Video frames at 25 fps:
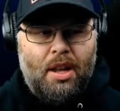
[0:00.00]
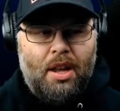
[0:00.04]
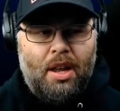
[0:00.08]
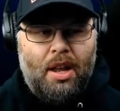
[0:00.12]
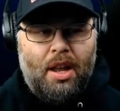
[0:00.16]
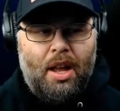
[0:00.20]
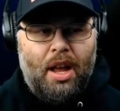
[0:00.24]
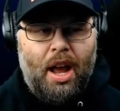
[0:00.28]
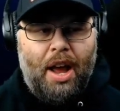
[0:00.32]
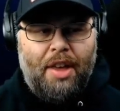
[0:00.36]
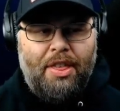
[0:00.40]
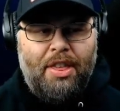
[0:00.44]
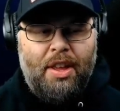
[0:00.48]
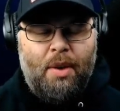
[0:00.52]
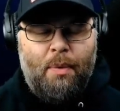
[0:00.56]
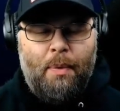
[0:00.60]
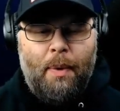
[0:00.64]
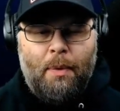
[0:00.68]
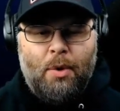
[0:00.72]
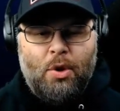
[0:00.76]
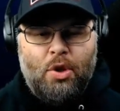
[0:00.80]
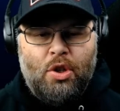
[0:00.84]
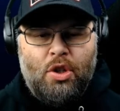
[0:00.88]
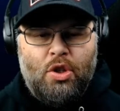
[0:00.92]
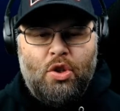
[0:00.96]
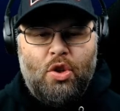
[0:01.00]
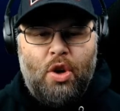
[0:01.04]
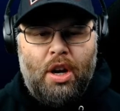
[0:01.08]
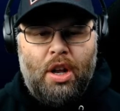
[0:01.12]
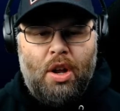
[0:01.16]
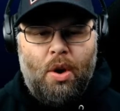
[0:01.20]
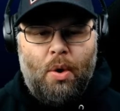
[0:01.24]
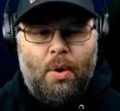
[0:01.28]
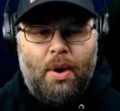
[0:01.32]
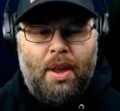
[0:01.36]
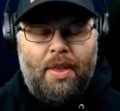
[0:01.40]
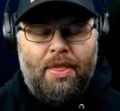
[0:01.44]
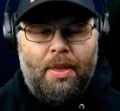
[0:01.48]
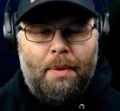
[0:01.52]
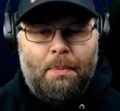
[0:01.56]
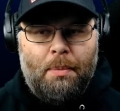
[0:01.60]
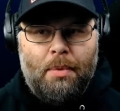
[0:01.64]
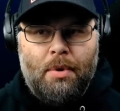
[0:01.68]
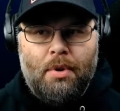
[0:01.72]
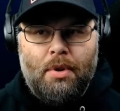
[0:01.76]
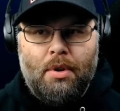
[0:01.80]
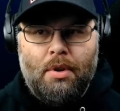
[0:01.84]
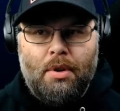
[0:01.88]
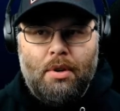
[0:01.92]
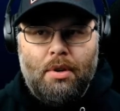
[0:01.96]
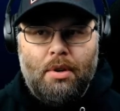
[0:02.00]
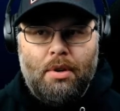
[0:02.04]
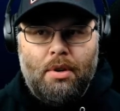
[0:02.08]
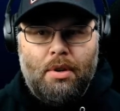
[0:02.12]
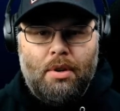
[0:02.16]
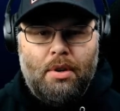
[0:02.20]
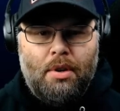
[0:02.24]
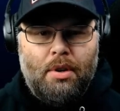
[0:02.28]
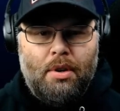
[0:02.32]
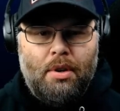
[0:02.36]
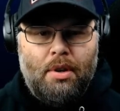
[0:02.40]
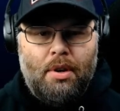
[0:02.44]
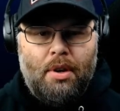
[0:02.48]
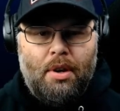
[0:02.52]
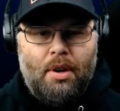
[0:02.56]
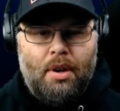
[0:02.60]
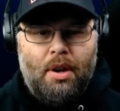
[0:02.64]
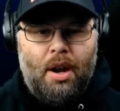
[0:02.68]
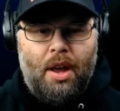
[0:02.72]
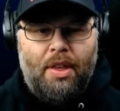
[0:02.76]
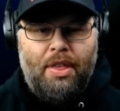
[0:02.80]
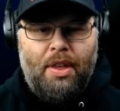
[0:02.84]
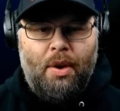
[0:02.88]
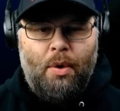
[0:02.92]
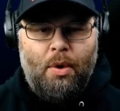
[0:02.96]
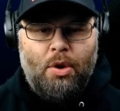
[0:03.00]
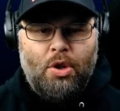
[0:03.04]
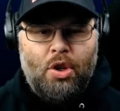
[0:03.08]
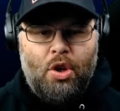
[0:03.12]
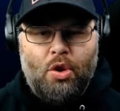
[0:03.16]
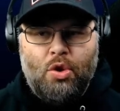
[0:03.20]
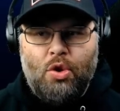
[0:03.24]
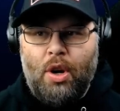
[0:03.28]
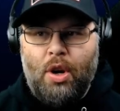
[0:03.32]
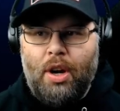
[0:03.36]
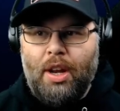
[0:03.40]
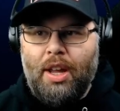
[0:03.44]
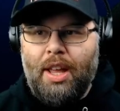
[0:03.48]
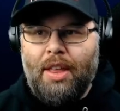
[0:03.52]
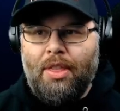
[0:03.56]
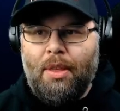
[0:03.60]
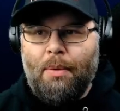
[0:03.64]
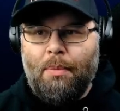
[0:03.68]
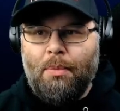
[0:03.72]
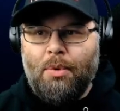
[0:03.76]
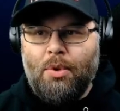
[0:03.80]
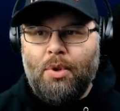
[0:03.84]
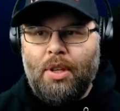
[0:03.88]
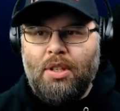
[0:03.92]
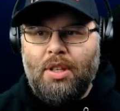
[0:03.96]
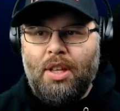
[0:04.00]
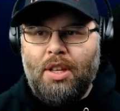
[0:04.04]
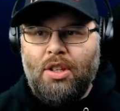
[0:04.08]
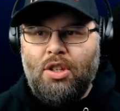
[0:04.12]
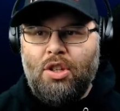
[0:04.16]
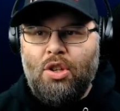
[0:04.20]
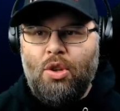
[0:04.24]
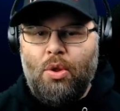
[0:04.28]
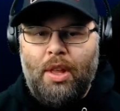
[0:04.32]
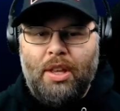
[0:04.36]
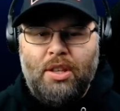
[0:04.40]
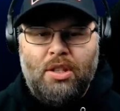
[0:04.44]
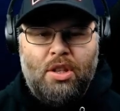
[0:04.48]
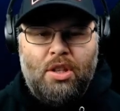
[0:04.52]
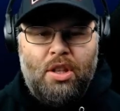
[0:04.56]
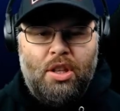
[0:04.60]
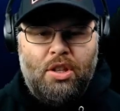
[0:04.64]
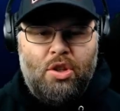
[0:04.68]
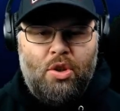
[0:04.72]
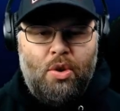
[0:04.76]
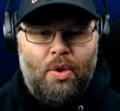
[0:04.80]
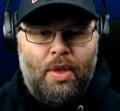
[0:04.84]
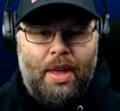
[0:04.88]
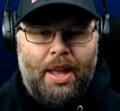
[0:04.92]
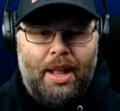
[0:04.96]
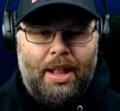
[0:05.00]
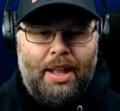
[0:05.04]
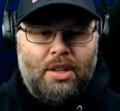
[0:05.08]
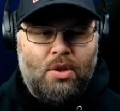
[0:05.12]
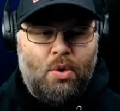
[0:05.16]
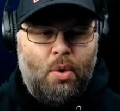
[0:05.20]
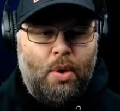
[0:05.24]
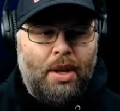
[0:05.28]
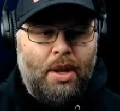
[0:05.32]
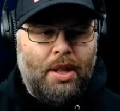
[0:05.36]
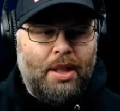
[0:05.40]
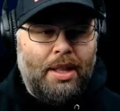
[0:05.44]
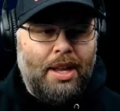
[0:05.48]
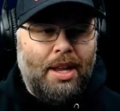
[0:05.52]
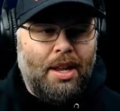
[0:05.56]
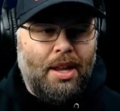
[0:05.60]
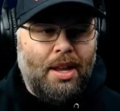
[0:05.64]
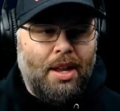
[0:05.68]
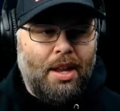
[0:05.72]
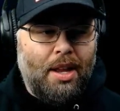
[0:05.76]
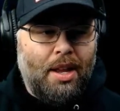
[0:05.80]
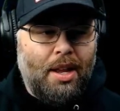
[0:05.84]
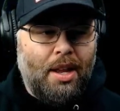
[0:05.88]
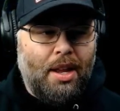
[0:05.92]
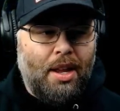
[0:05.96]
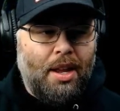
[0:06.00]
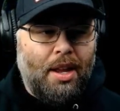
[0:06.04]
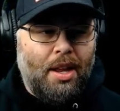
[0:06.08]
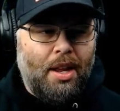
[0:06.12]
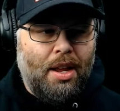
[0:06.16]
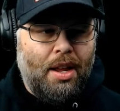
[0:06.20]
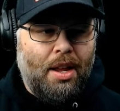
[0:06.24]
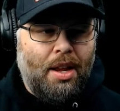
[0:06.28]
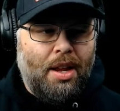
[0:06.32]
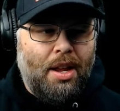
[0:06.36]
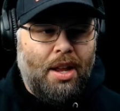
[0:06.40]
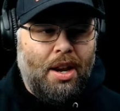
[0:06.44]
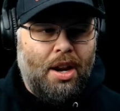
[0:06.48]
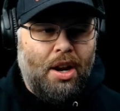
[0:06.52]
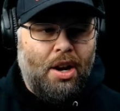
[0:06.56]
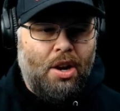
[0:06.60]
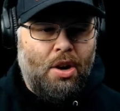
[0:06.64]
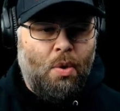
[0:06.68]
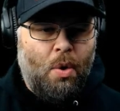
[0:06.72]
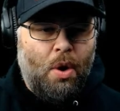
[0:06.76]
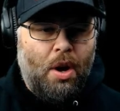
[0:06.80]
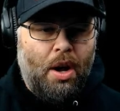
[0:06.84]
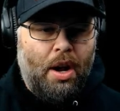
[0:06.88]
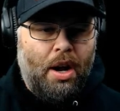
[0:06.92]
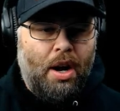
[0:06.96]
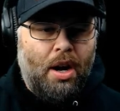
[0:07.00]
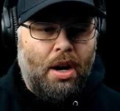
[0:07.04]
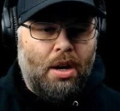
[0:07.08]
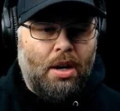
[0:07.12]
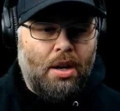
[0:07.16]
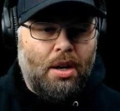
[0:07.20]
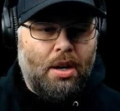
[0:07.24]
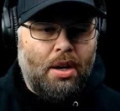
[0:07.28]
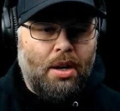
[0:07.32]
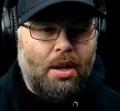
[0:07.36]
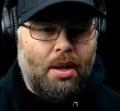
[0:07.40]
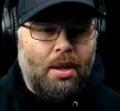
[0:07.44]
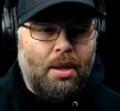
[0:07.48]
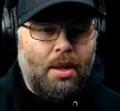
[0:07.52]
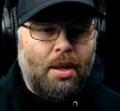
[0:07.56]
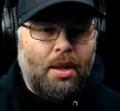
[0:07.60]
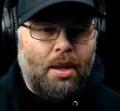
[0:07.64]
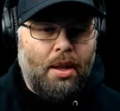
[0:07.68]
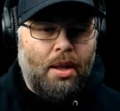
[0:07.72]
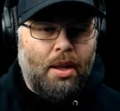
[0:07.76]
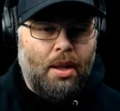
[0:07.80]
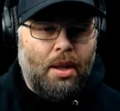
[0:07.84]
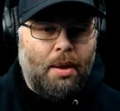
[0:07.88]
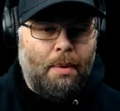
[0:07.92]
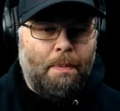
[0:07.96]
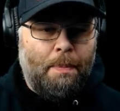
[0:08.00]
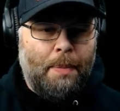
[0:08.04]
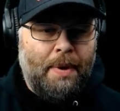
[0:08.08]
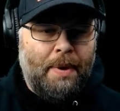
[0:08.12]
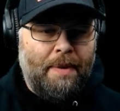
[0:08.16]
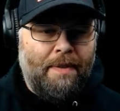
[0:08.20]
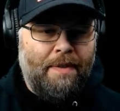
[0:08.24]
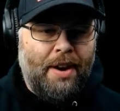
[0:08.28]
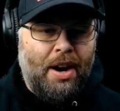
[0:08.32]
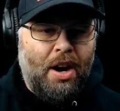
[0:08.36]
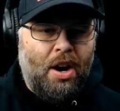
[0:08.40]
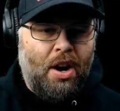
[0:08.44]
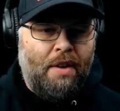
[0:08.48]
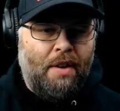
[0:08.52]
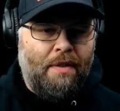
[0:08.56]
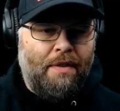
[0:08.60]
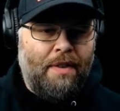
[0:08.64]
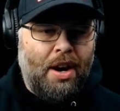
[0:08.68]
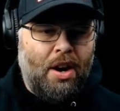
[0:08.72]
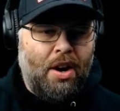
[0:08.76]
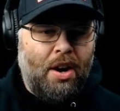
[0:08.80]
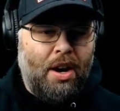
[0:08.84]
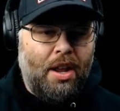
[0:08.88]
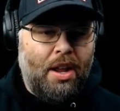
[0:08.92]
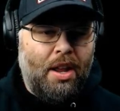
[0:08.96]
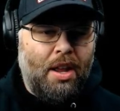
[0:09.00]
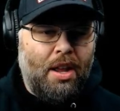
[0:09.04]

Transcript: I think maybe we should try to go get them. I think we should go try to get them. So let's do that. Let's quickly get underwater. Be very, very